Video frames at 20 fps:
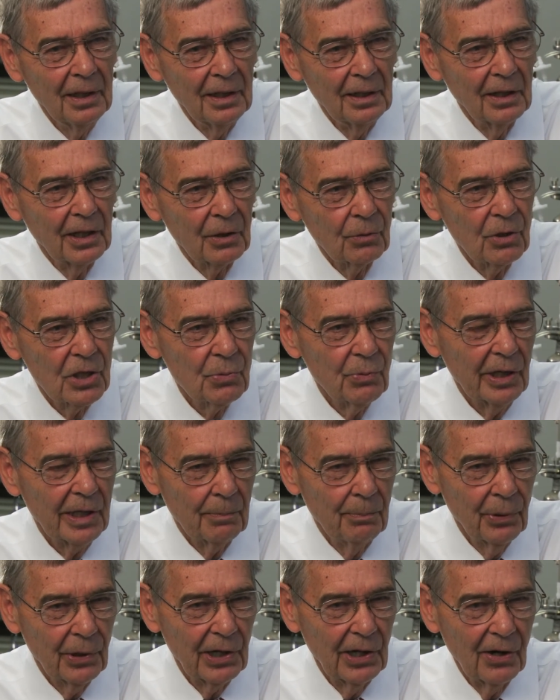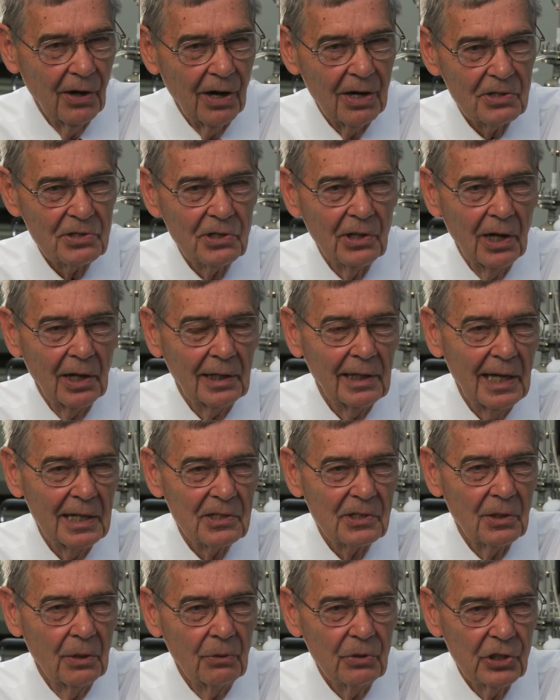In other words, we could put in our
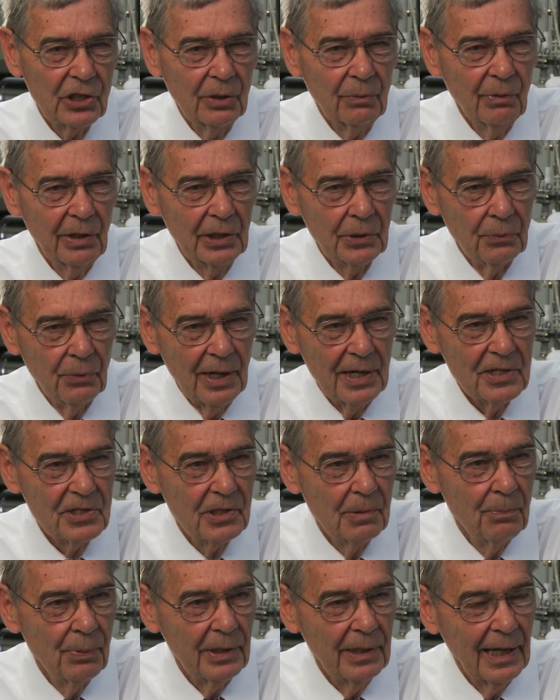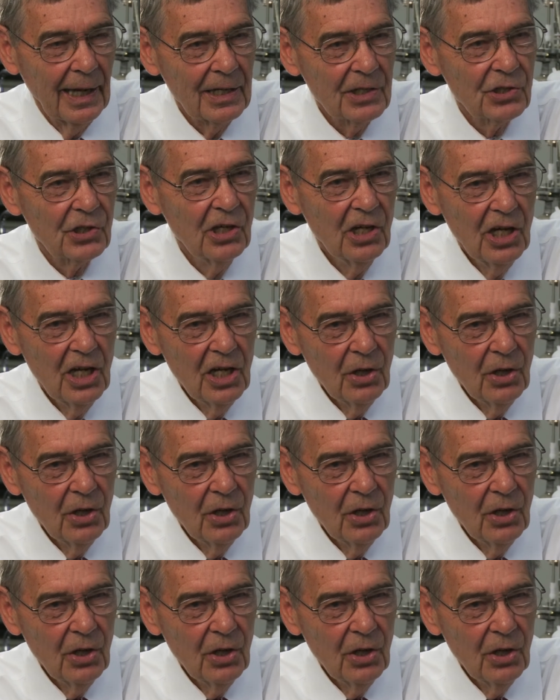silicate solution, we could raise the pH,